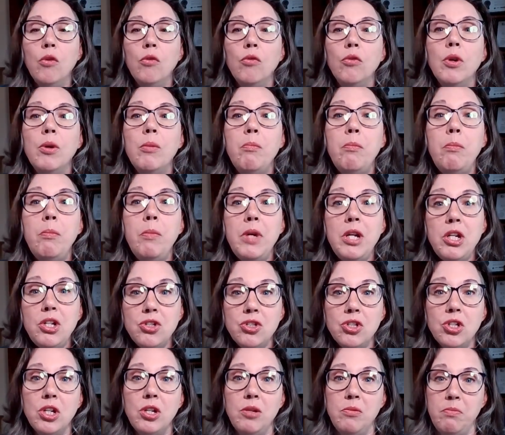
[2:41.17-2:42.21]

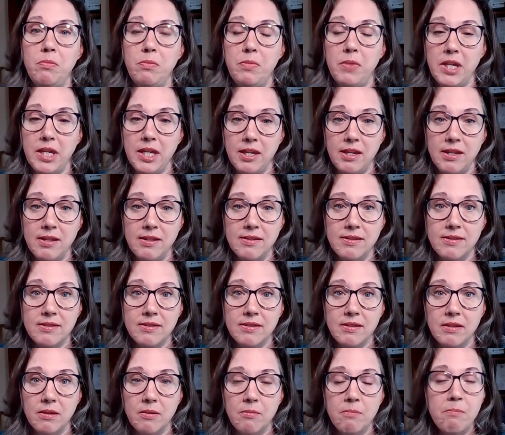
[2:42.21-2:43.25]
Remission means
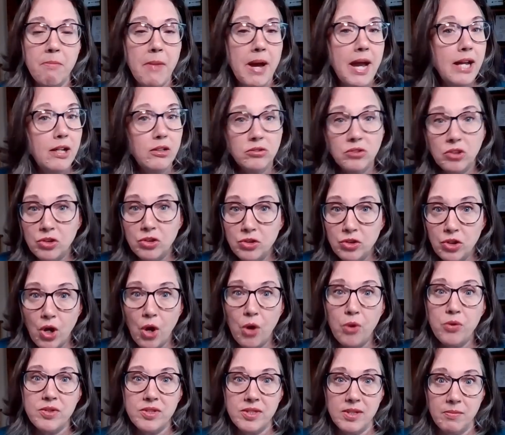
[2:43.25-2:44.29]
mild to
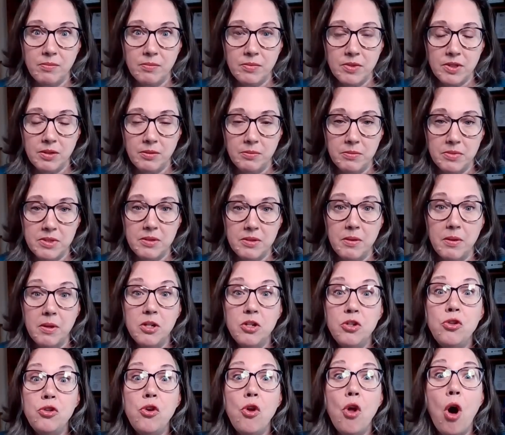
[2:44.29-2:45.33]
no symptoms,
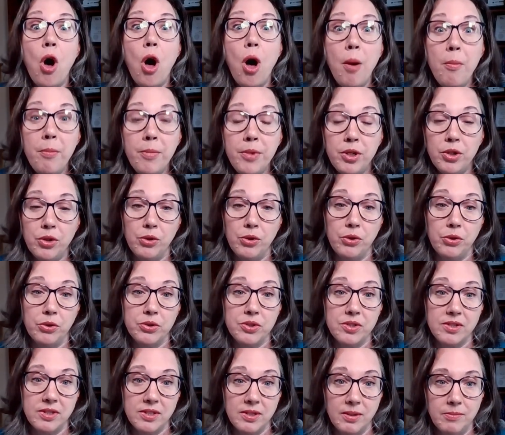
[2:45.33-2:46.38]
nominal
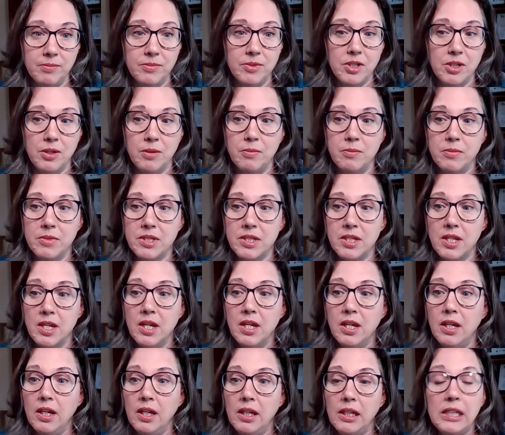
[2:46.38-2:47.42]
symptoms.
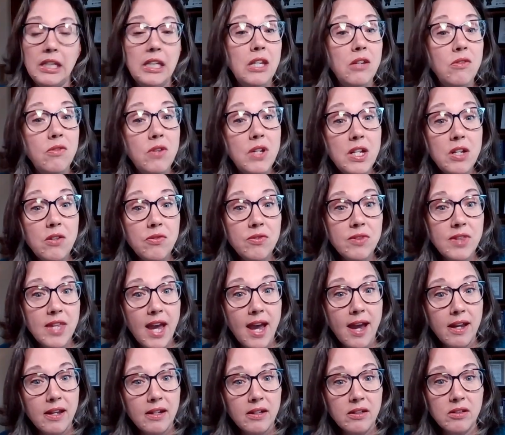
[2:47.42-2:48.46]
Even if
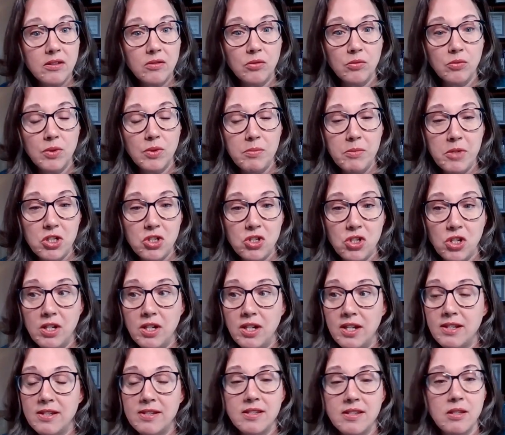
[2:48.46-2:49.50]
that remission
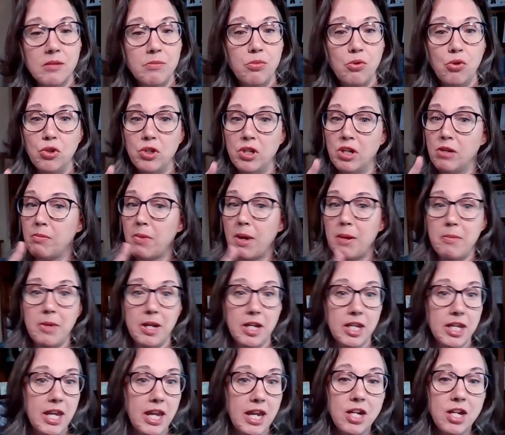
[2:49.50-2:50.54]
is supported by
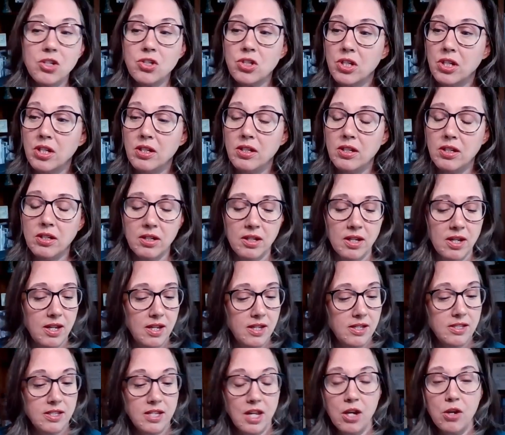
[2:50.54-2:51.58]
medication,
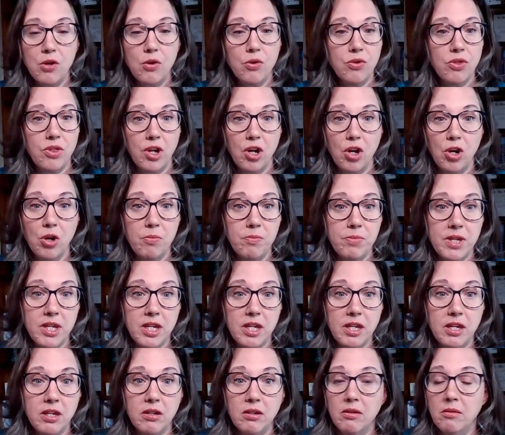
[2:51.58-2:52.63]

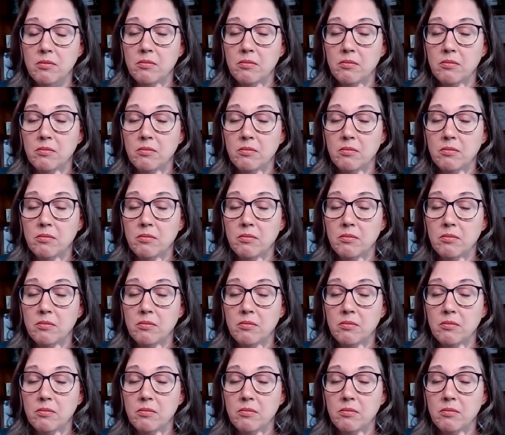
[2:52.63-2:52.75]
psychotherapy,